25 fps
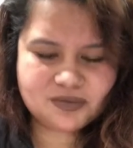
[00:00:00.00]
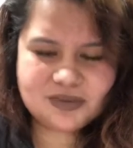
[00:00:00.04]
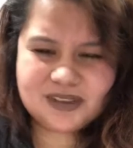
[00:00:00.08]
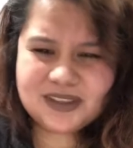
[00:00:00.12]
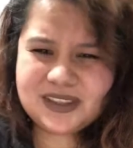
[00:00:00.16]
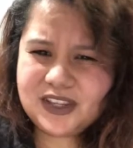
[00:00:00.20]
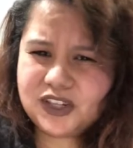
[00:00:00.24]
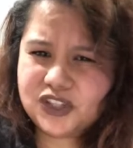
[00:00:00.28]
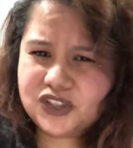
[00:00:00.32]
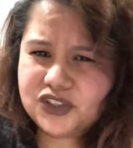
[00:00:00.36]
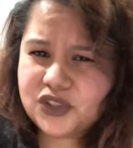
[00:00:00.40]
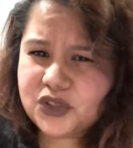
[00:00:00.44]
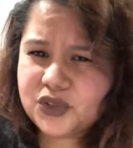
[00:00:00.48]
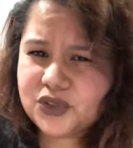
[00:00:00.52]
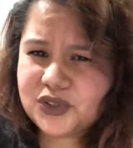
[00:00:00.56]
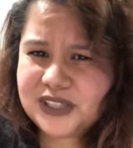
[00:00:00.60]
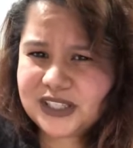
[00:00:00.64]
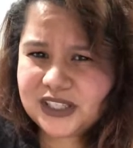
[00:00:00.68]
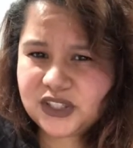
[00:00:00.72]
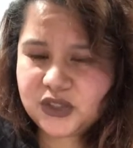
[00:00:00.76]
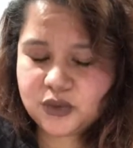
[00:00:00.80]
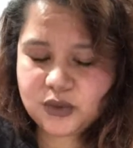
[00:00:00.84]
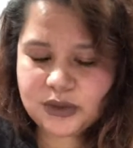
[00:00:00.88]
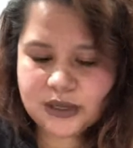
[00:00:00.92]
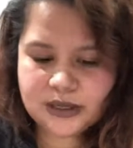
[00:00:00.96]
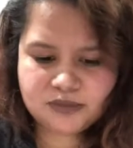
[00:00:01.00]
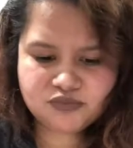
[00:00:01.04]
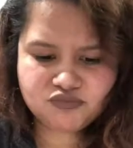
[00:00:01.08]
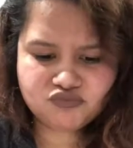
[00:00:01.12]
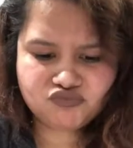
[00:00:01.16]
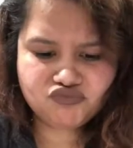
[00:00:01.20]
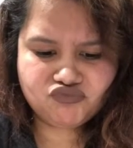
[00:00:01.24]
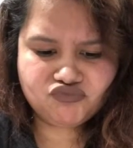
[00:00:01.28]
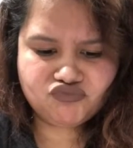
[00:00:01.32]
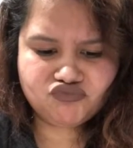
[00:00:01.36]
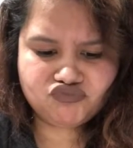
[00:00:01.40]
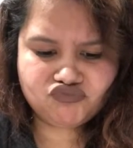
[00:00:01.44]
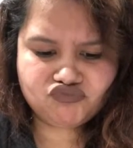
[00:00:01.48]
There's no scent to it.
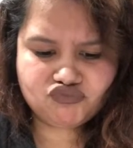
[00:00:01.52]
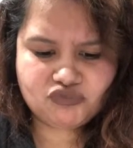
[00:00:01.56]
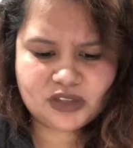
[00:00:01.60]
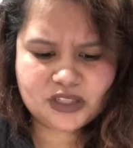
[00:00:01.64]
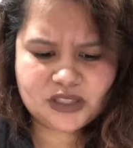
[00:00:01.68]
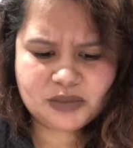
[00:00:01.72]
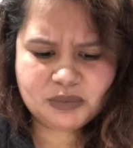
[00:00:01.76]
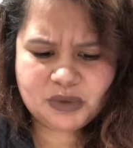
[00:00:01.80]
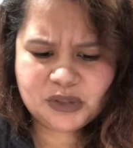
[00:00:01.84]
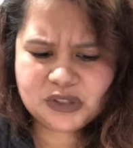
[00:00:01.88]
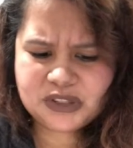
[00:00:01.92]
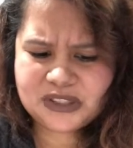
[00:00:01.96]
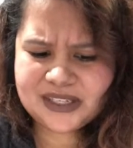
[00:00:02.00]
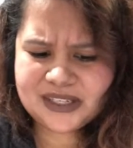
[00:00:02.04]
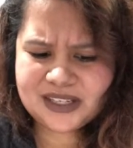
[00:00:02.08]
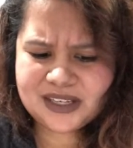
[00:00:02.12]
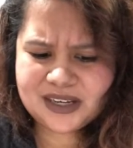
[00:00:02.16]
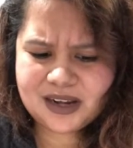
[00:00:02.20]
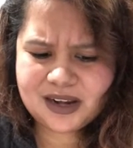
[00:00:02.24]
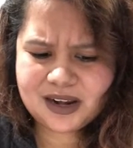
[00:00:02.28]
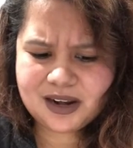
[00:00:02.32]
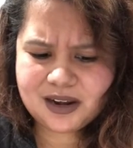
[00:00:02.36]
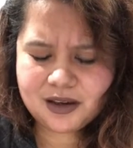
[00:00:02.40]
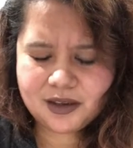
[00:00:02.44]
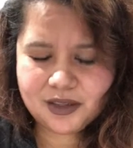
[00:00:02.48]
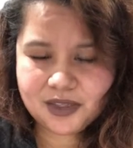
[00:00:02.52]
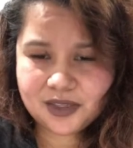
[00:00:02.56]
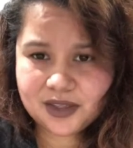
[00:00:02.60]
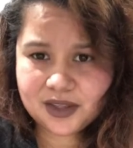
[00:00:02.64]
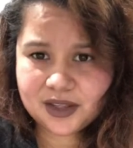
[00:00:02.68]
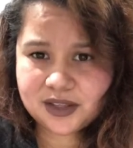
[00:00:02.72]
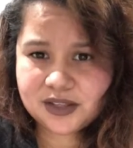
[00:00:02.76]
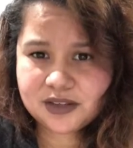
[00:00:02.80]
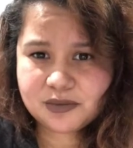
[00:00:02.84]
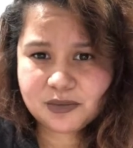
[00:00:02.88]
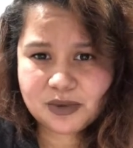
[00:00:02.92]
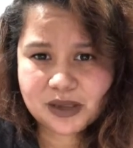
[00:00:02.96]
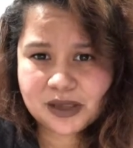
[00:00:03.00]
It smells like
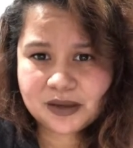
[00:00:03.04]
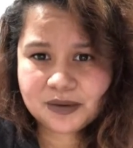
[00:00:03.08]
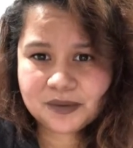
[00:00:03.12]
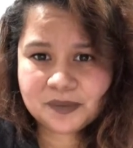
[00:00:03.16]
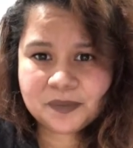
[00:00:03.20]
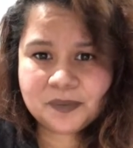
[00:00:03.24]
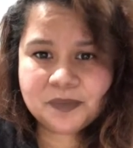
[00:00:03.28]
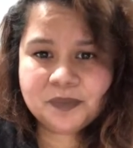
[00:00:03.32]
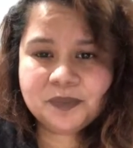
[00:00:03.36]
nothing to me.